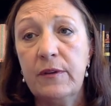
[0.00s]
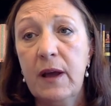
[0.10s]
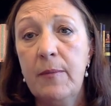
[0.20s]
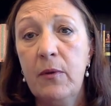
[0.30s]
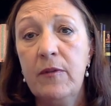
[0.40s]

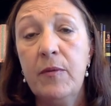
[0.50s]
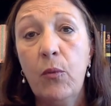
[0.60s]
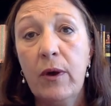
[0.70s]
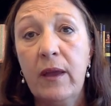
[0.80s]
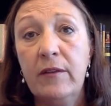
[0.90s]
time that we've been
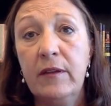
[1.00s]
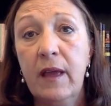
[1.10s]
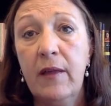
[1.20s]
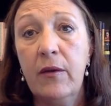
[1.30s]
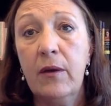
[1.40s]
working
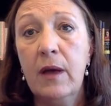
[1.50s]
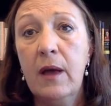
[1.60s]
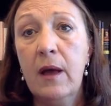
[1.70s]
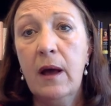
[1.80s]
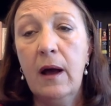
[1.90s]
together.
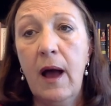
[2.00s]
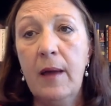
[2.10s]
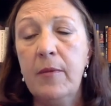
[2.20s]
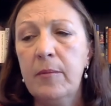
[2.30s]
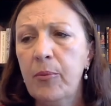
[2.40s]

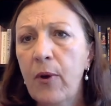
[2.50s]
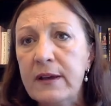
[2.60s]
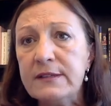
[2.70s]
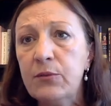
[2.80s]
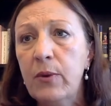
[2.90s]
I'm
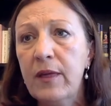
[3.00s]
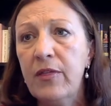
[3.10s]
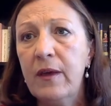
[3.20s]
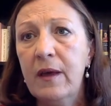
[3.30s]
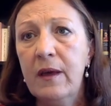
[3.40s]
impressed
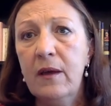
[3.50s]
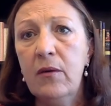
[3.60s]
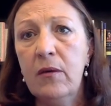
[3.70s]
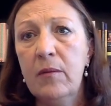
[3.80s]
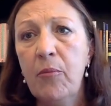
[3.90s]
with
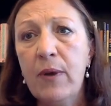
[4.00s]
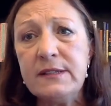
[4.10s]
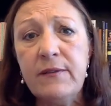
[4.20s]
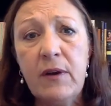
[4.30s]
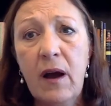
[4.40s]
her
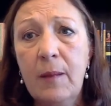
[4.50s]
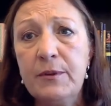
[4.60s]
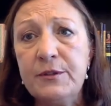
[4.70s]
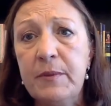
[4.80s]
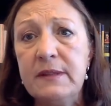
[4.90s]
impressive
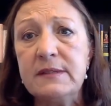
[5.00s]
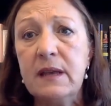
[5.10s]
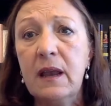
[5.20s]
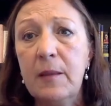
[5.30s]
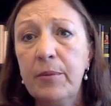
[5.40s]
accomplishments,
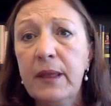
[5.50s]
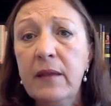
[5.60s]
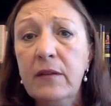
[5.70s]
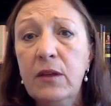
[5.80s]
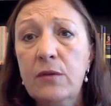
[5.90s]
and I
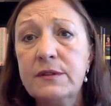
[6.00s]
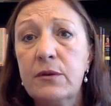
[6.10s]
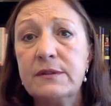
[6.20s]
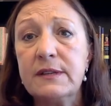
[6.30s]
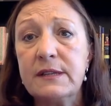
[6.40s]
plan to use
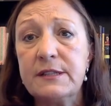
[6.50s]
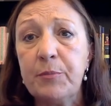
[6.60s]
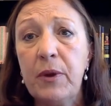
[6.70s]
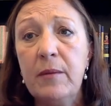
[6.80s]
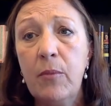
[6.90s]
those as a
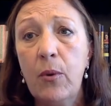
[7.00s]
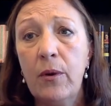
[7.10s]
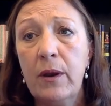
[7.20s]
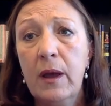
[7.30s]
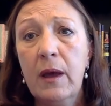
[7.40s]

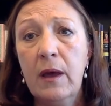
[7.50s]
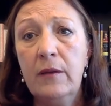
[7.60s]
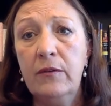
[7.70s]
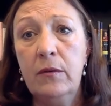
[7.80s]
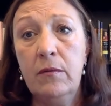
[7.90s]
springboard
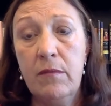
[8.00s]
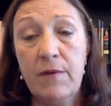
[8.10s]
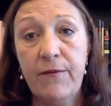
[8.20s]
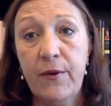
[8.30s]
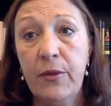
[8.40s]
to
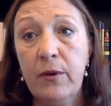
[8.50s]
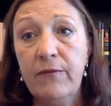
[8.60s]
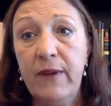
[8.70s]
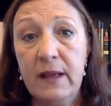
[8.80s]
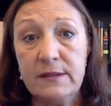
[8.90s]
further
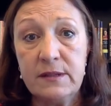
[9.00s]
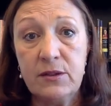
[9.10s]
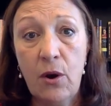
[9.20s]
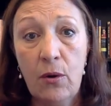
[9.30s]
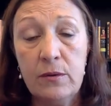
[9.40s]
advance
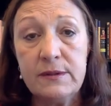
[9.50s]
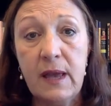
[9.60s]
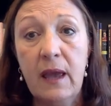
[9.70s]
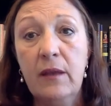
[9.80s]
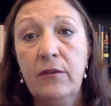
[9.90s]
those
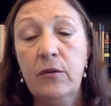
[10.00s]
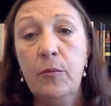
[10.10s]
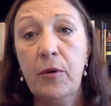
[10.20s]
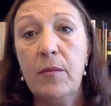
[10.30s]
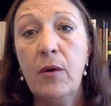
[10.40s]
and to
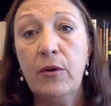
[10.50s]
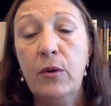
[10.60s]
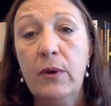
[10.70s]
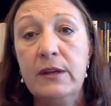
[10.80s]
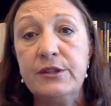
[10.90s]
promote
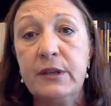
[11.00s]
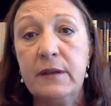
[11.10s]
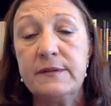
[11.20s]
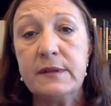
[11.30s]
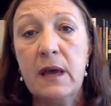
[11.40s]
new
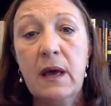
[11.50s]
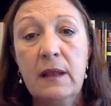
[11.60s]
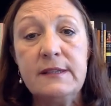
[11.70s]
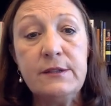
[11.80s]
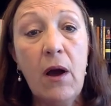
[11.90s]
initiatives.
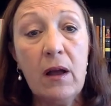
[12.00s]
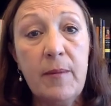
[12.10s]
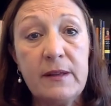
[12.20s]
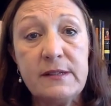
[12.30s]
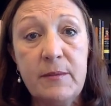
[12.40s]
Let's talk
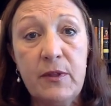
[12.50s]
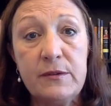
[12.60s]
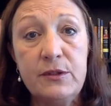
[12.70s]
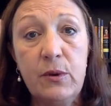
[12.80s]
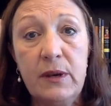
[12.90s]
about some of
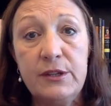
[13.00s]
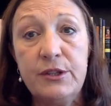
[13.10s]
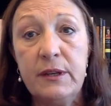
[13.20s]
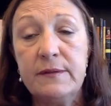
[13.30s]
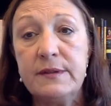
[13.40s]
those new
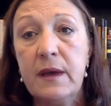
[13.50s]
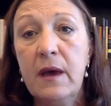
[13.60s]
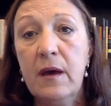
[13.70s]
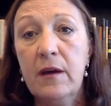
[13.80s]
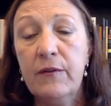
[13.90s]
initiatives.
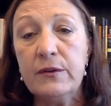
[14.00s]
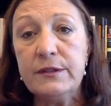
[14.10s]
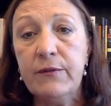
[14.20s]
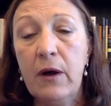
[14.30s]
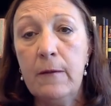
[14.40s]

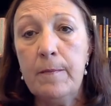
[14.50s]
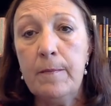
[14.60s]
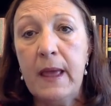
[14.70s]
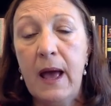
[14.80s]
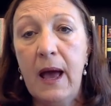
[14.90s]
First of all,
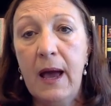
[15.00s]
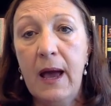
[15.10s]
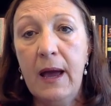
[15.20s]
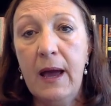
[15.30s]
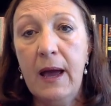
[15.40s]

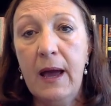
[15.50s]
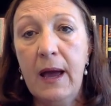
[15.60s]
I